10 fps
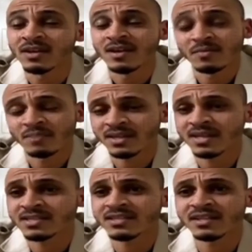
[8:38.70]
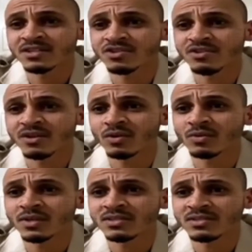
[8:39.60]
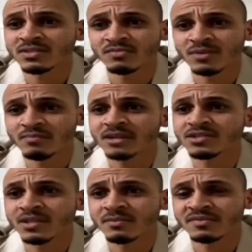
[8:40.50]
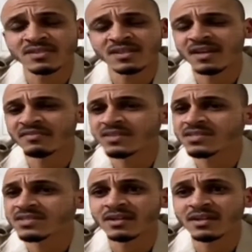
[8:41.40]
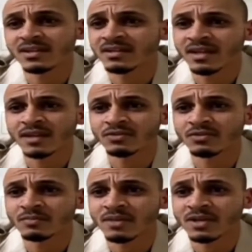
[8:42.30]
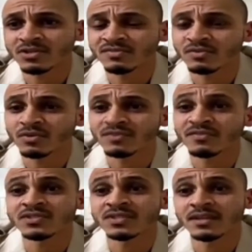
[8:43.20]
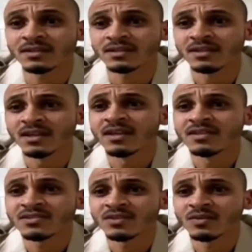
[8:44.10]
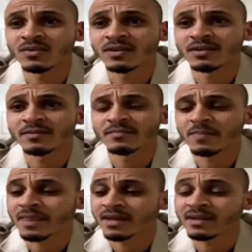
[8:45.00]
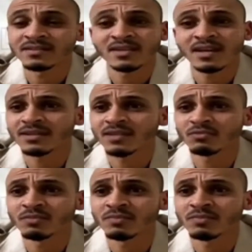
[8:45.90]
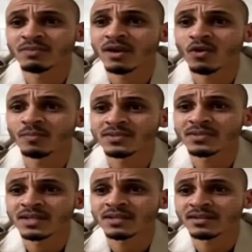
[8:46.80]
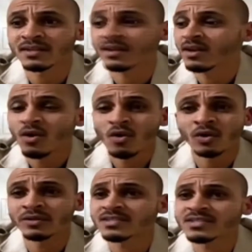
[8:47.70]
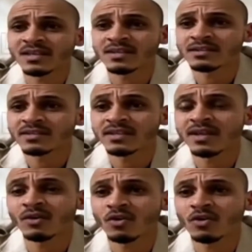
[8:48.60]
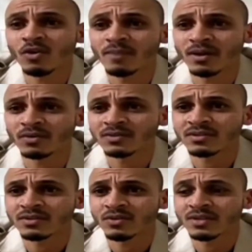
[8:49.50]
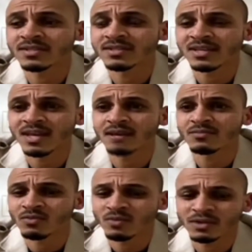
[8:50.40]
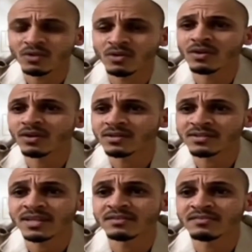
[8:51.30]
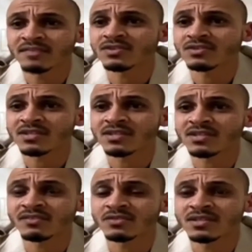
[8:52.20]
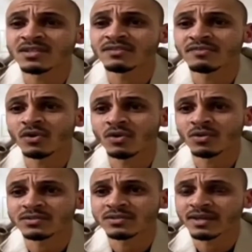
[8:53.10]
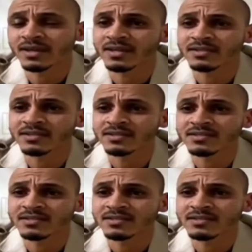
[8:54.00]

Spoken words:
But I say Nigeria always. If we match them physically, they cannot match us for skill. So, and yeah, that would be my hopes, that all this skill, they now come out. You know, in this game, we want to unlock their defense, because they've conceded 4 goals against